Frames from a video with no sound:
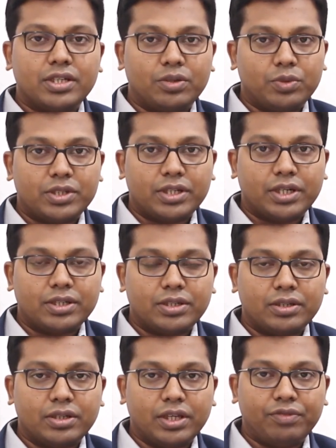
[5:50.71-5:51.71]

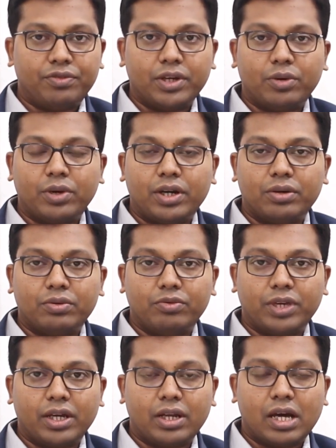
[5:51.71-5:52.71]
investigation, if required,
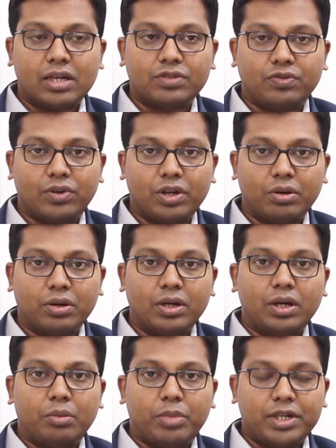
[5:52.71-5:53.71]
we can ask for a
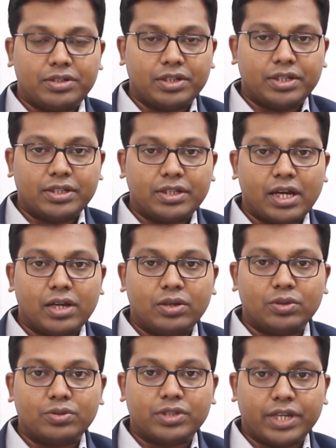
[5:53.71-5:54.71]
PET CT scan
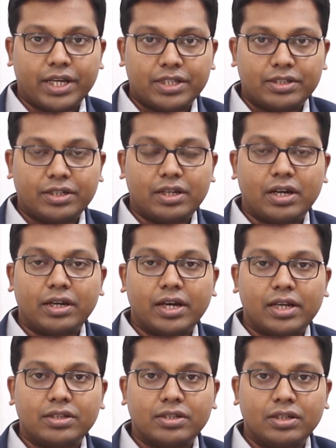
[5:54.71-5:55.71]
to stage the lung
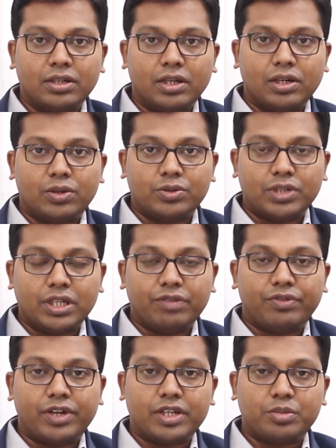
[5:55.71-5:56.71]
cancer to see
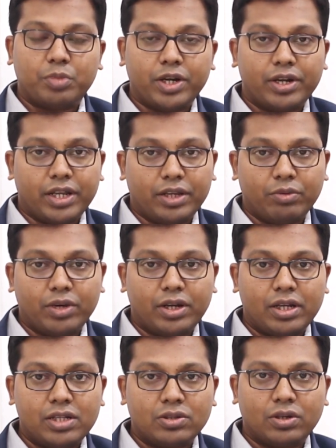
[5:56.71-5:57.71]
if it has spread anywhere
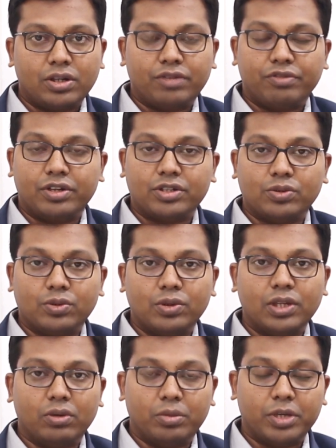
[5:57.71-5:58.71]
else or if it is
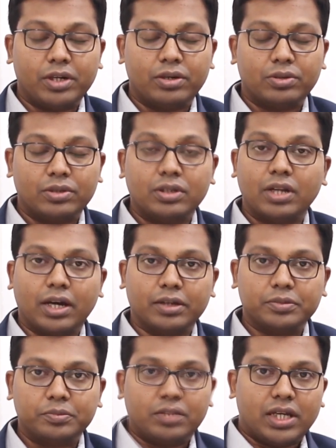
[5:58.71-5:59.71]
only limited to the lung.
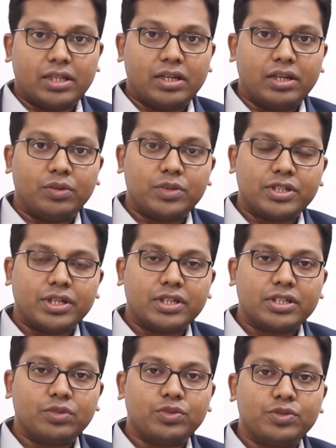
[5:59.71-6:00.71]
The other
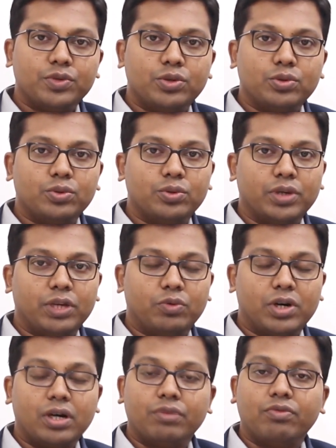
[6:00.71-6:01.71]
investigation which we do in
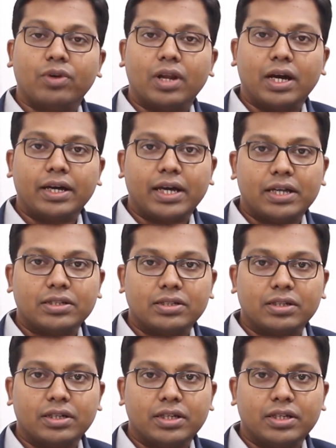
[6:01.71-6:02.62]
workup for lung cancer